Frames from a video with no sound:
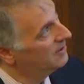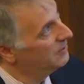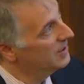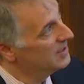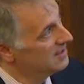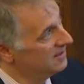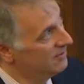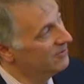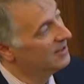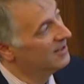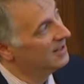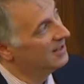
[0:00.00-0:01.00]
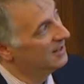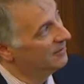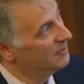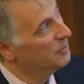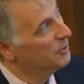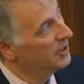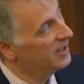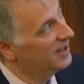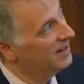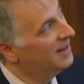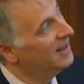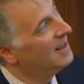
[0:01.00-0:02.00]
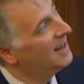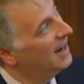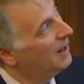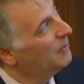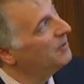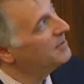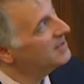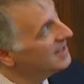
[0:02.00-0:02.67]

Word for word: to the rest of, of the brain. And we've been